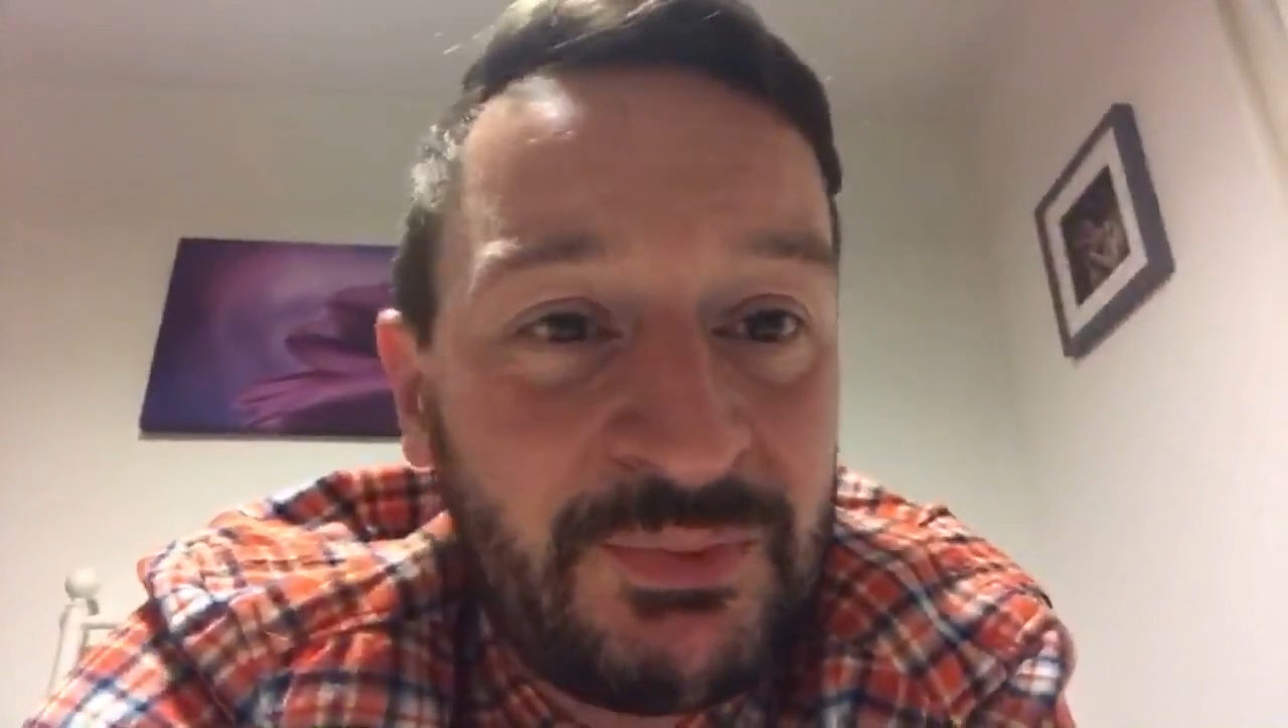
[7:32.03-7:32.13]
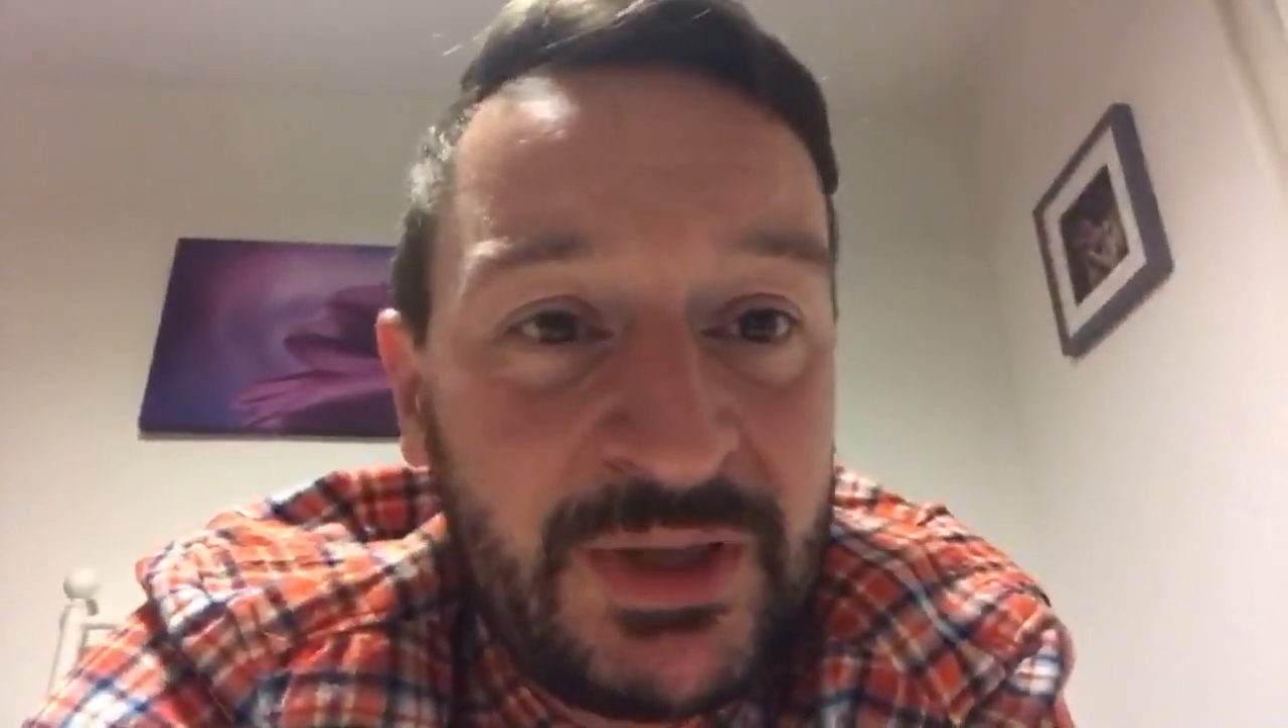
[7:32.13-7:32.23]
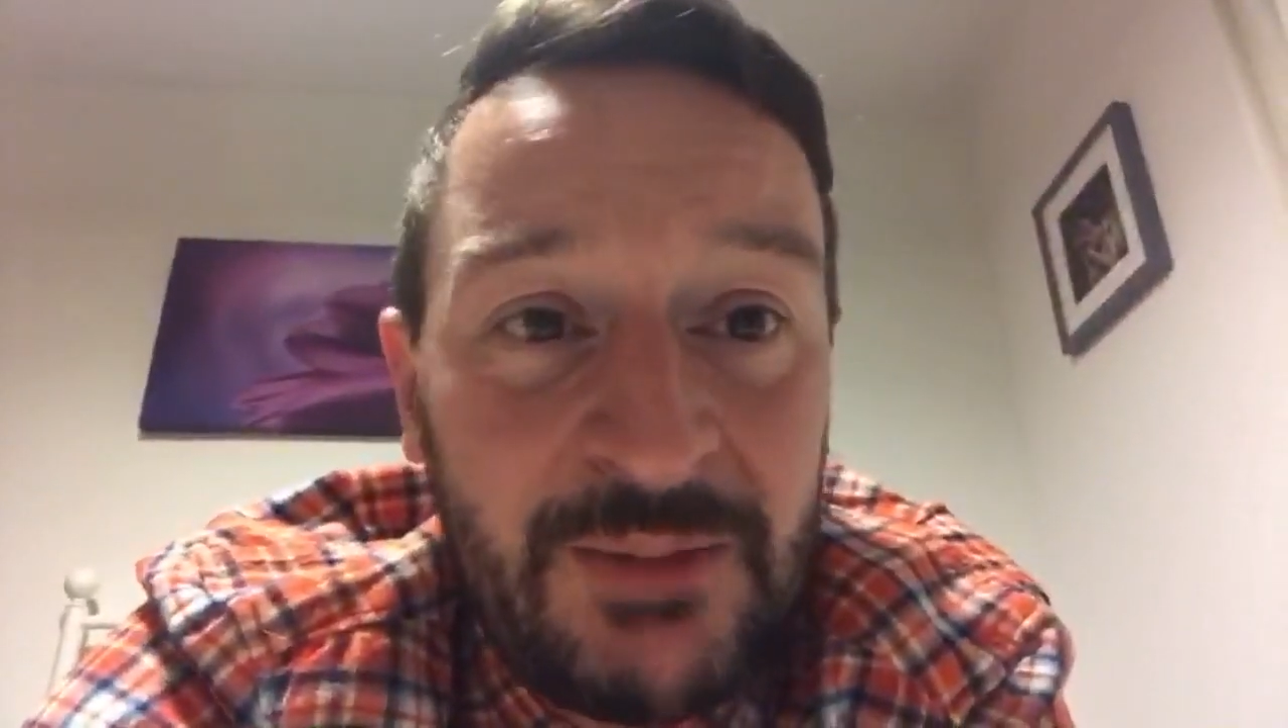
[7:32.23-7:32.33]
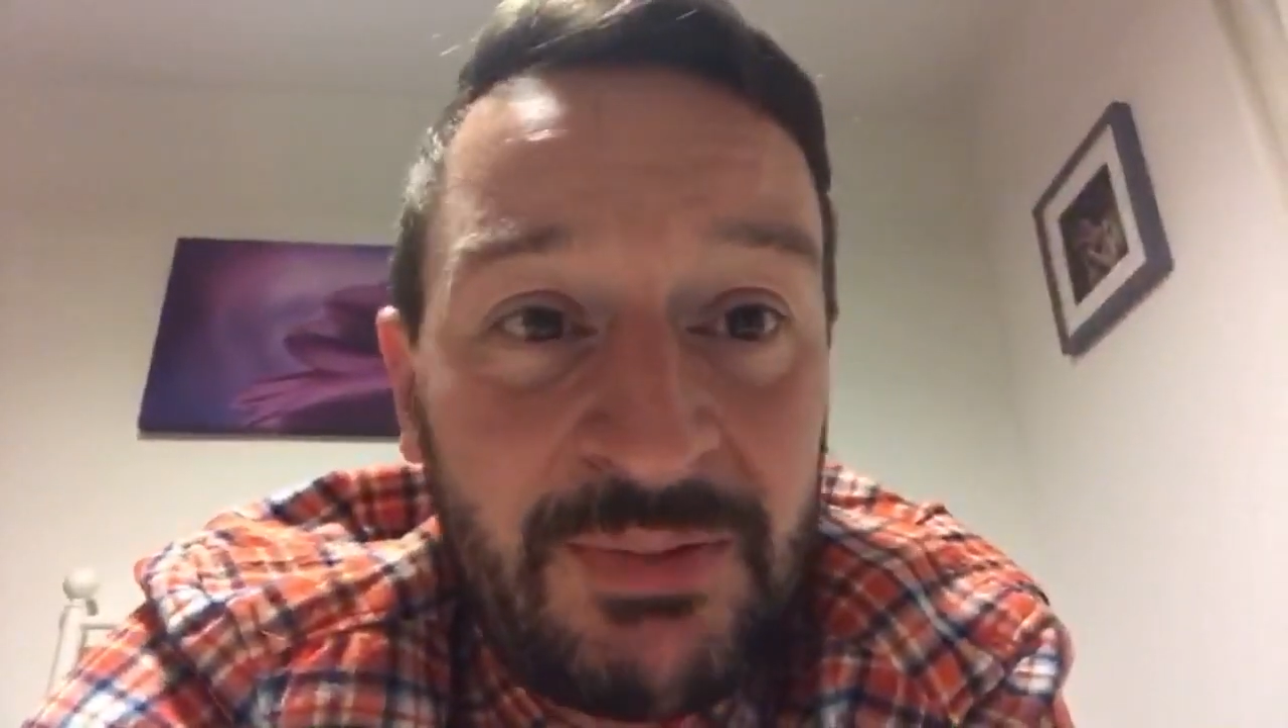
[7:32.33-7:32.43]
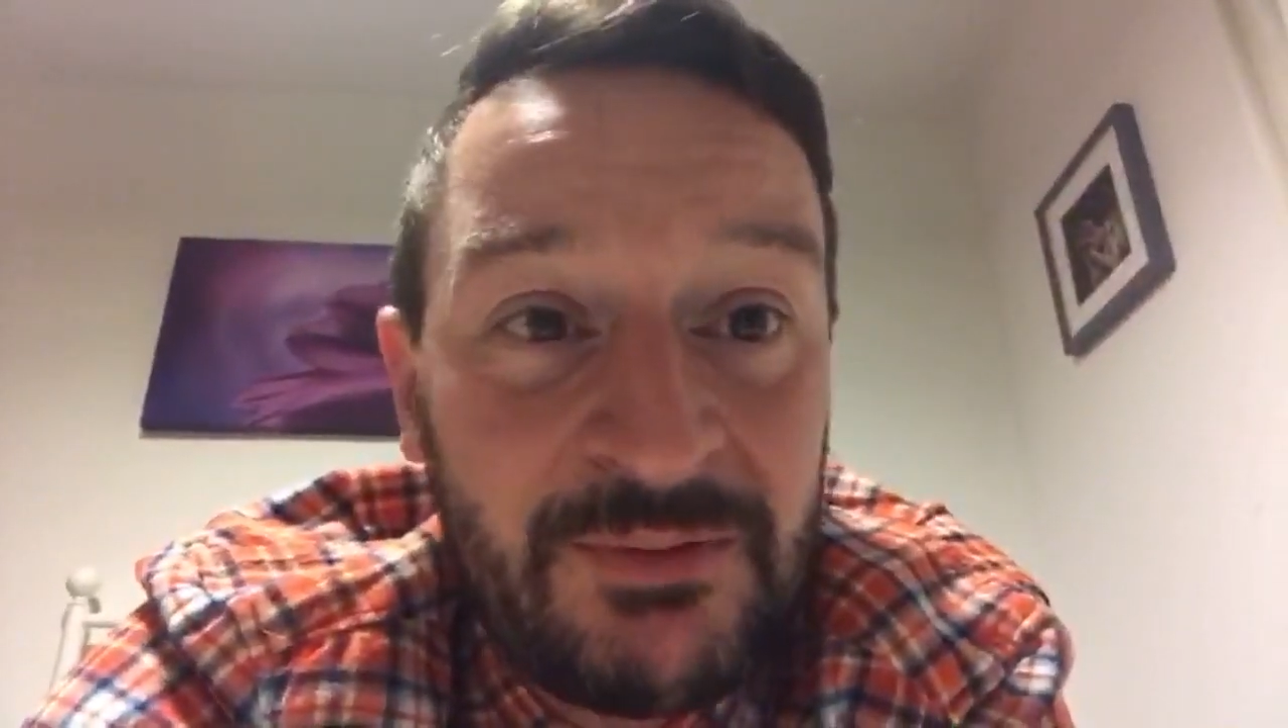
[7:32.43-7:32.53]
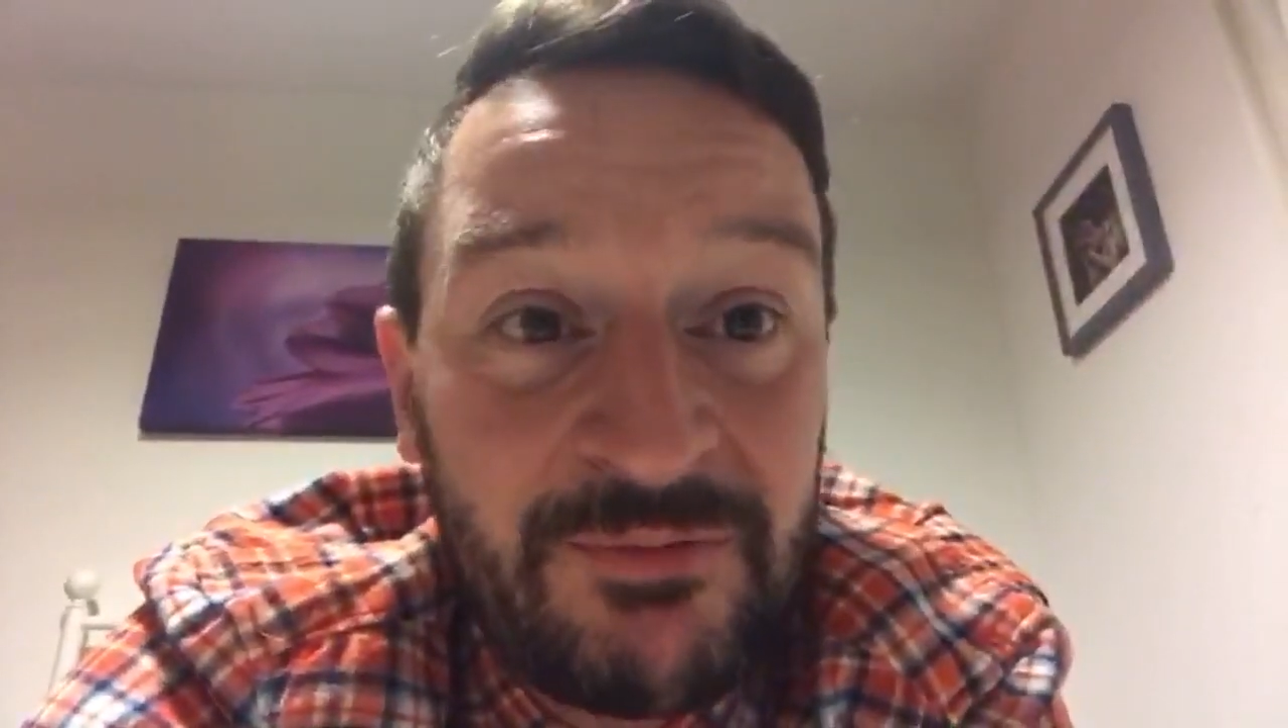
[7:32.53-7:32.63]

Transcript: keeping